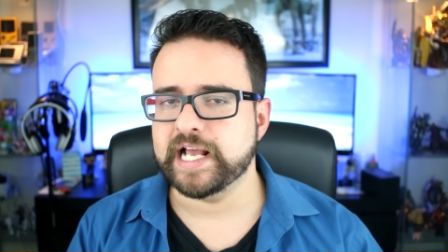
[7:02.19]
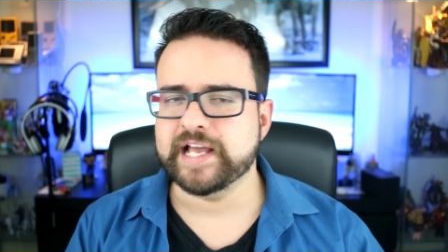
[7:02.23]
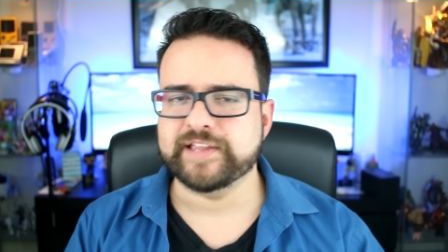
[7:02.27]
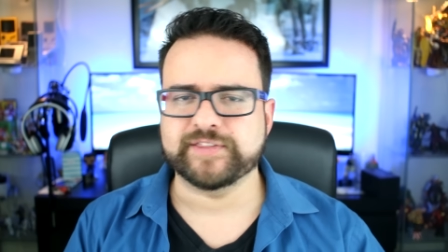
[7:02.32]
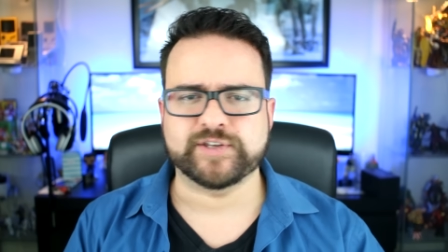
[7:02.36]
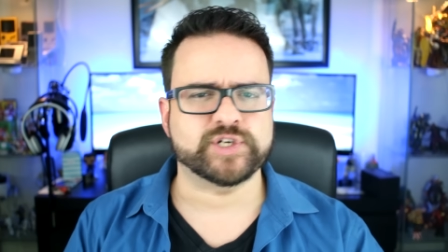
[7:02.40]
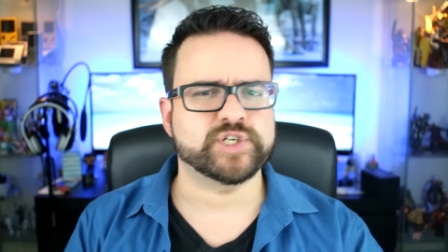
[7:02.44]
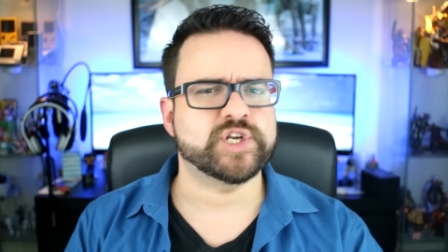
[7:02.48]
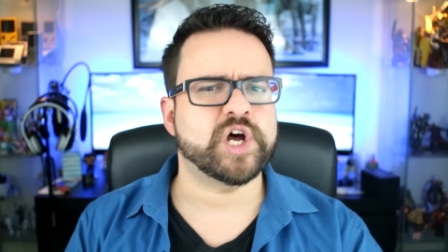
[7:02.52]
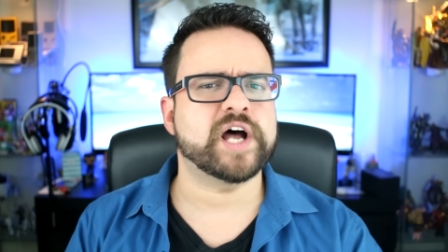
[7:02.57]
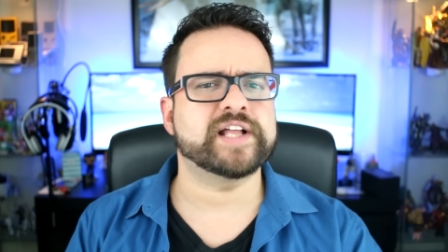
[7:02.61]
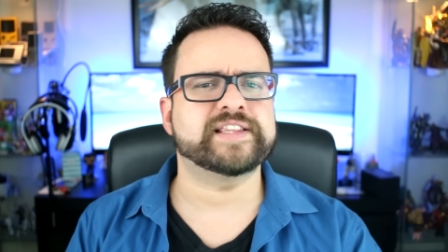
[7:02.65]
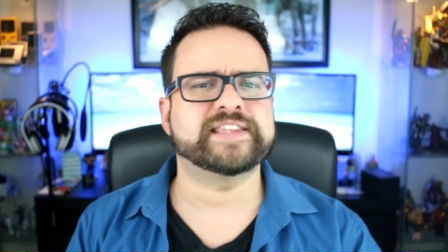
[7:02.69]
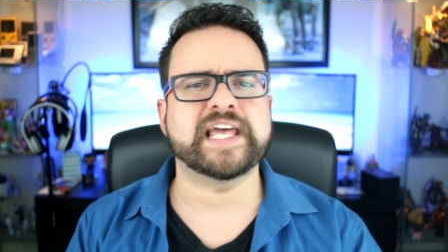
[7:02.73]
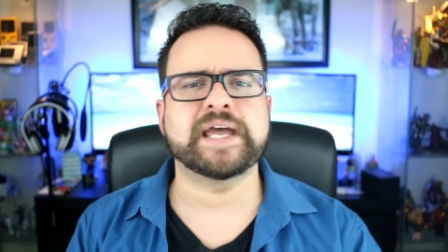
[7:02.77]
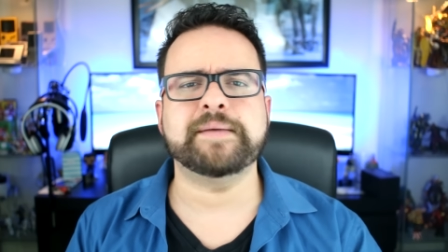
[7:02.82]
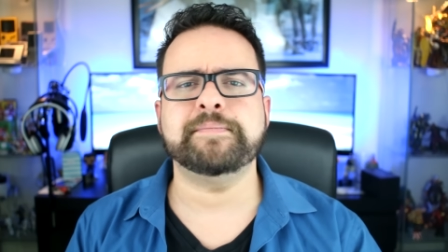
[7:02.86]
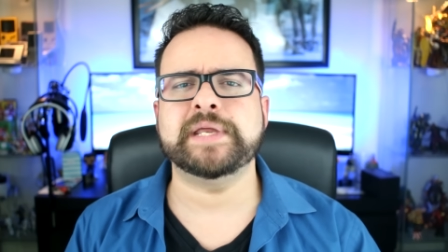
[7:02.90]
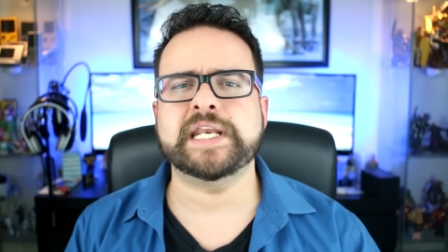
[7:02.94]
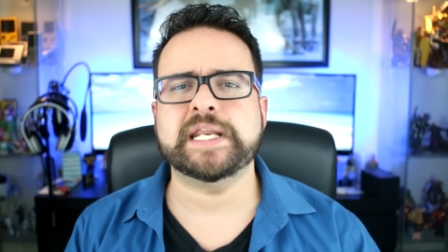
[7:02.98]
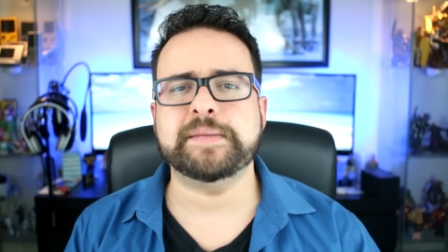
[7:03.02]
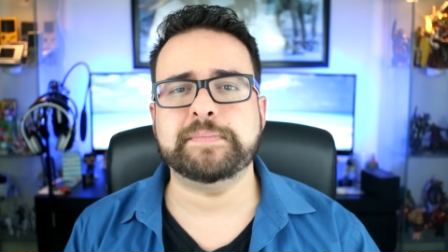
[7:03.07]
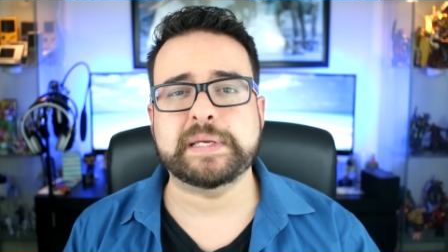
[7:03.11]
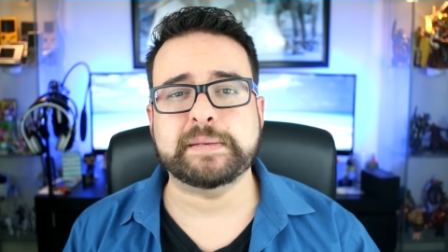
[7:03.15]
There are not that
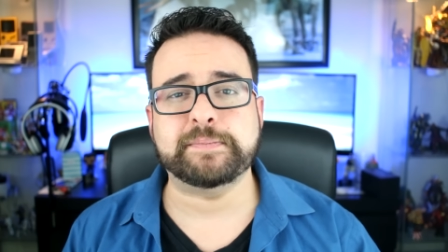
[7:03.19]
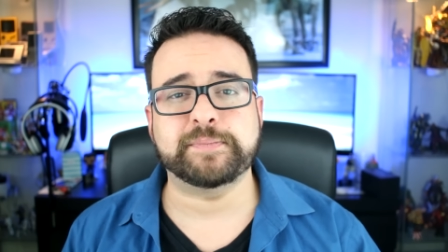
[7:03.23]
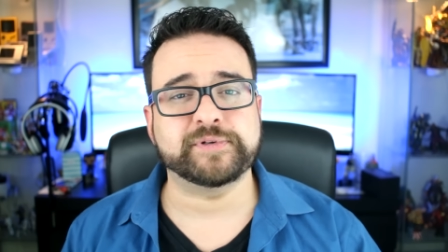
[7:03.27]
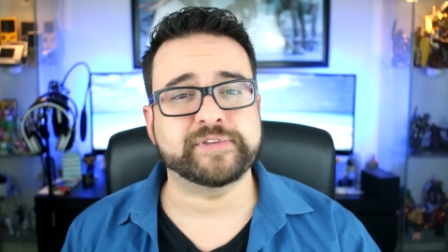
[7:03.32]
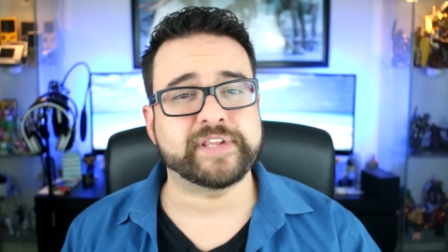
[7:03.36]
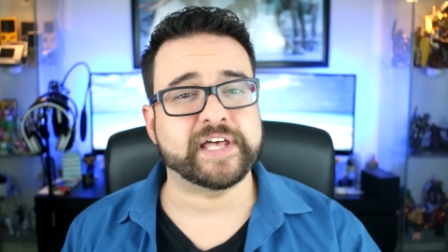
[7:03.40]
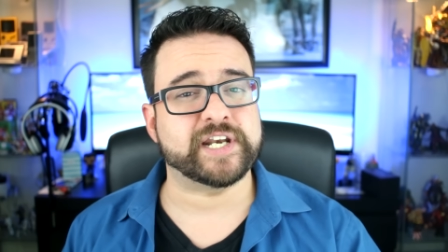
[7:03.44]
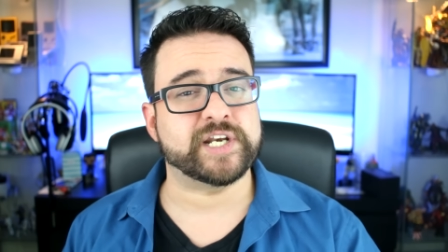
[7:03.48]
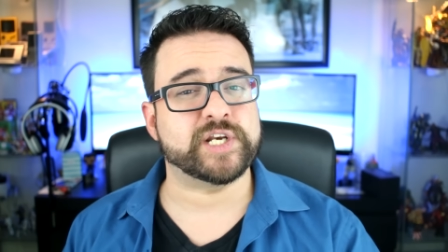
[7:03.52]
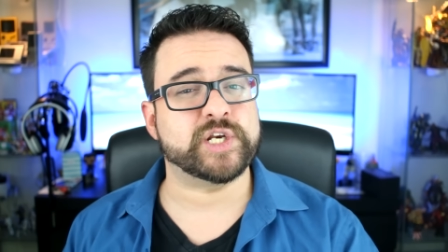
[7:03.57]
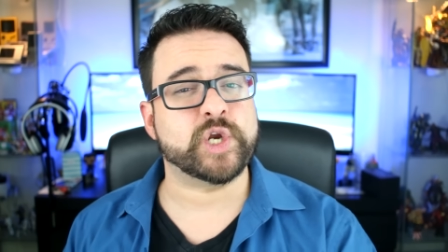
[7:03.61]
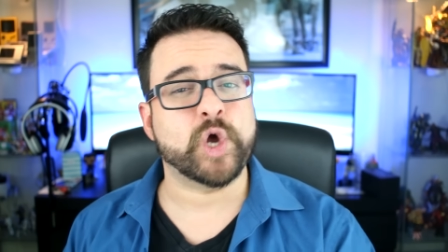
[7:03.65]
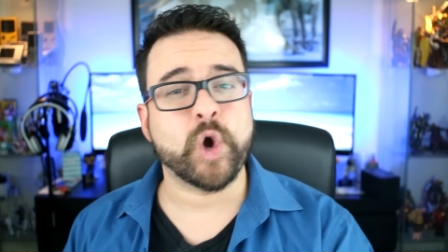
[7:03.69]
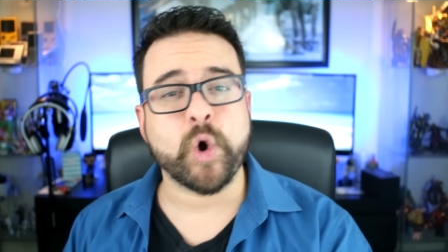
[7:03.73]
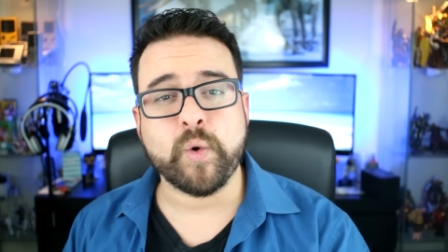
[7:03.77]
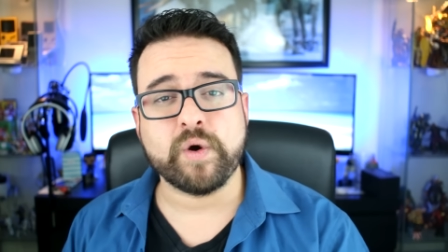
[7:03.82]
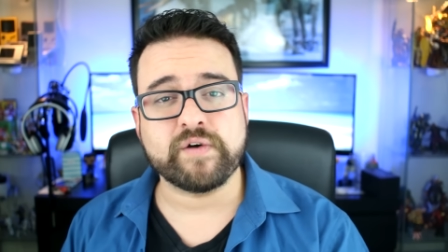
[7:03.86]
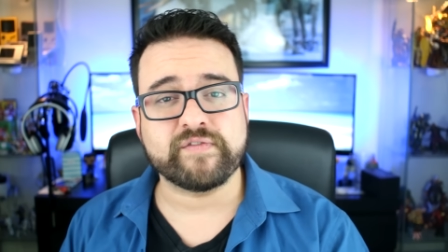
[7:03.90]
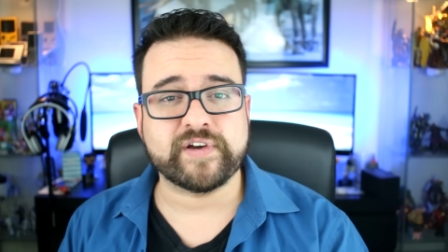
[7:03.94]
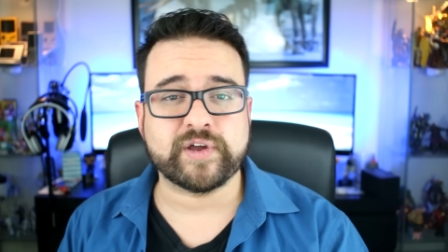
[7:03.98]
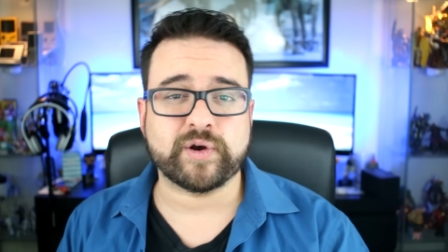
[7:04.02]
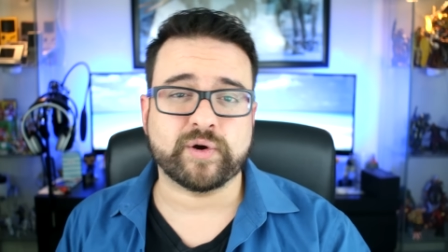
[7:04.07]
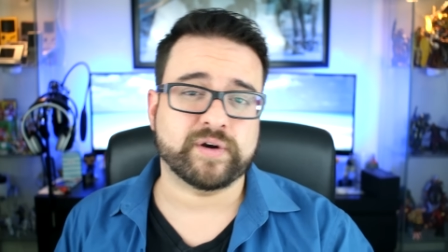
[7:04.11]
many people that know of it,